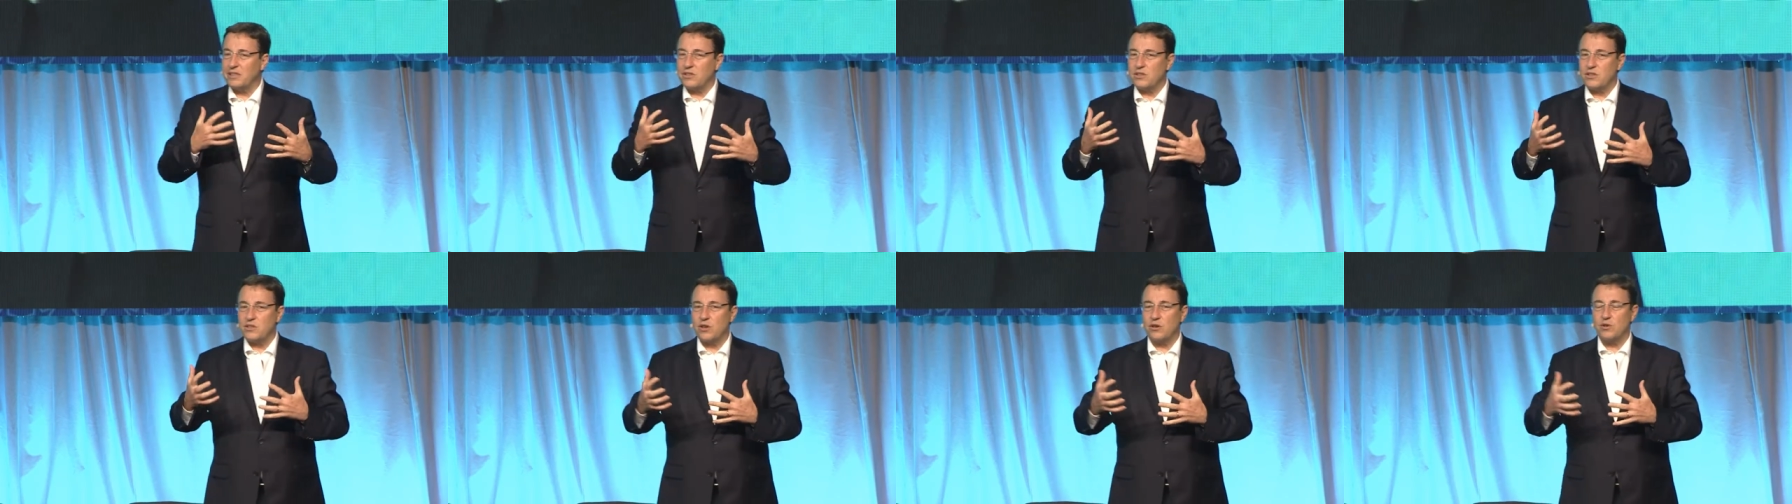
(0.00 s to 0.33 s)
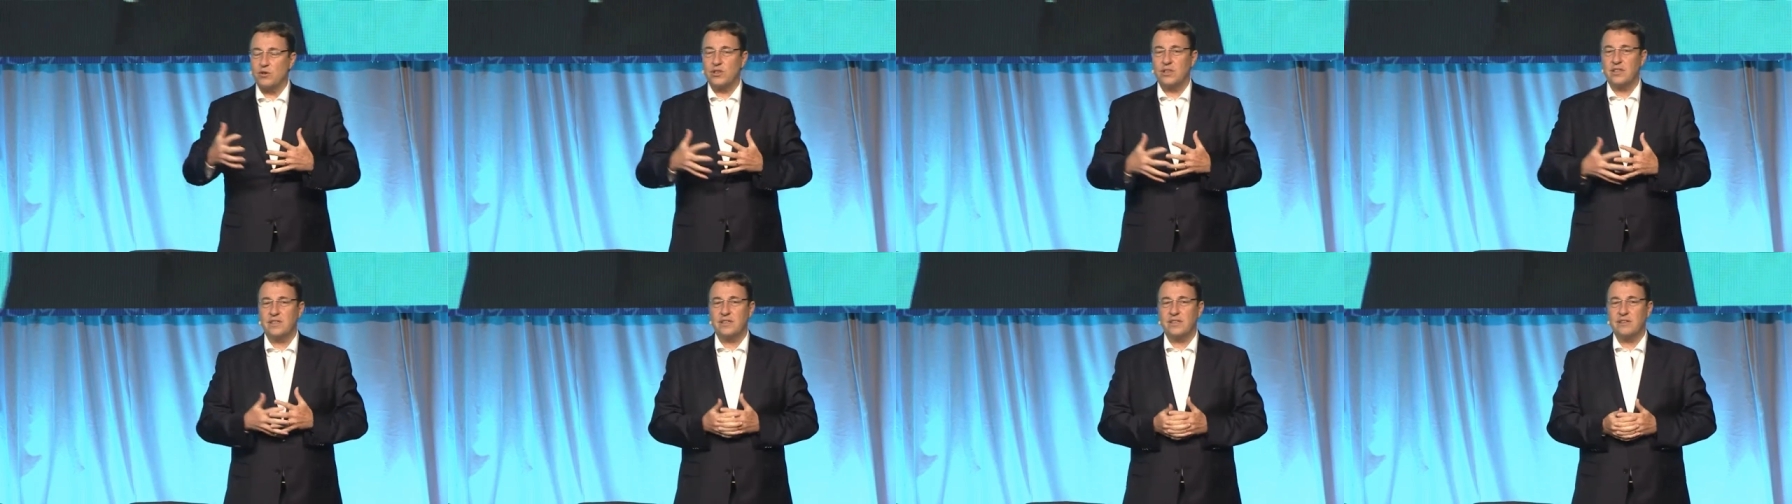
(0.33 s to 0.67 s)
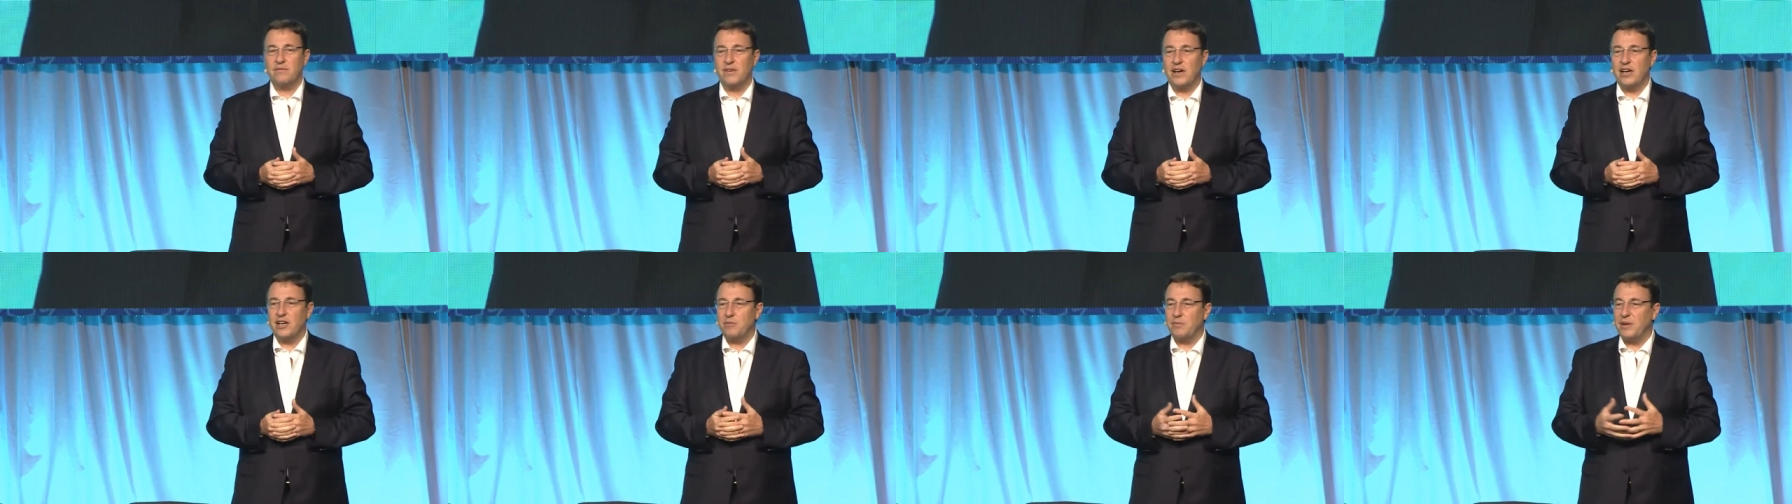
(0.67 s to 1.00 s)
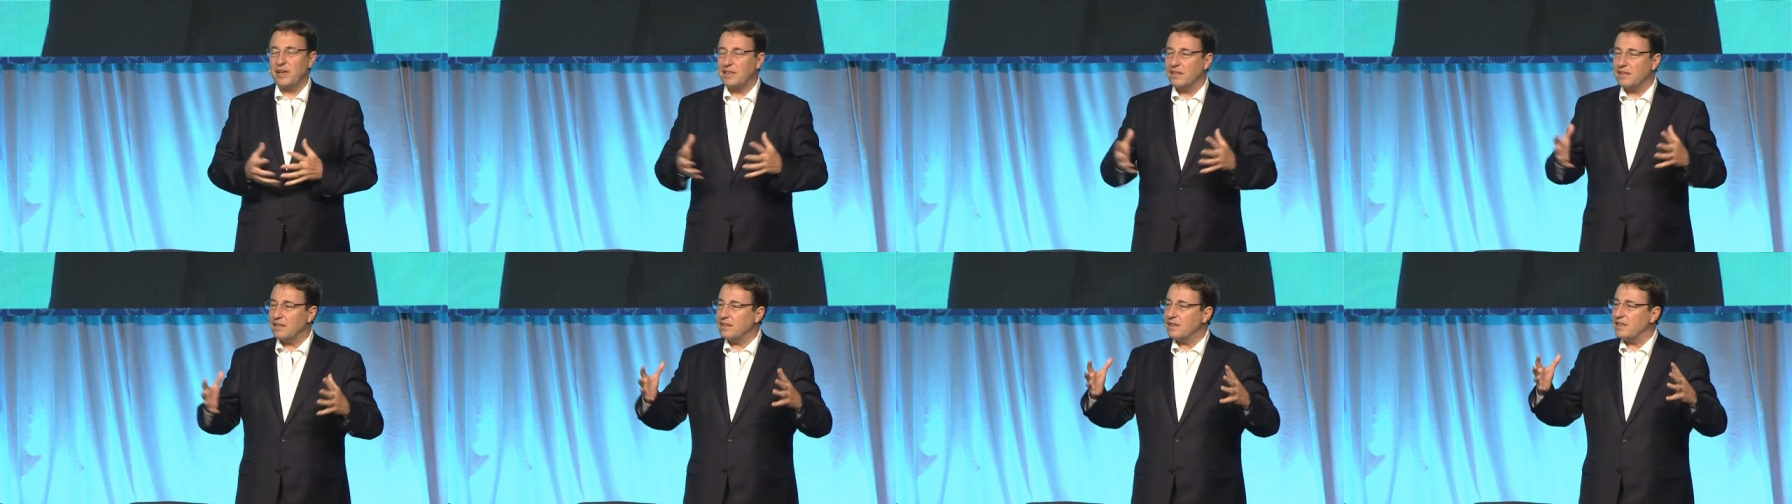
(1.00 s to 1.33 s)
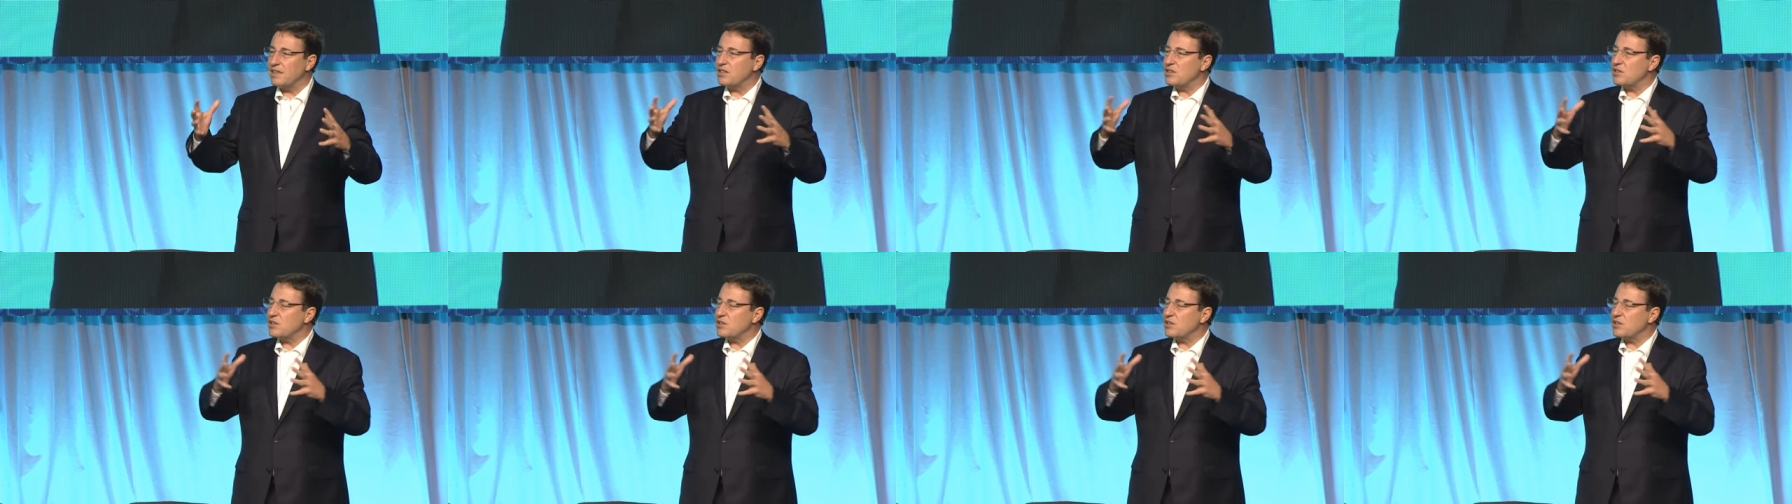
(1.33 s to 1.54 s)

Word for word: the social, and the environmental is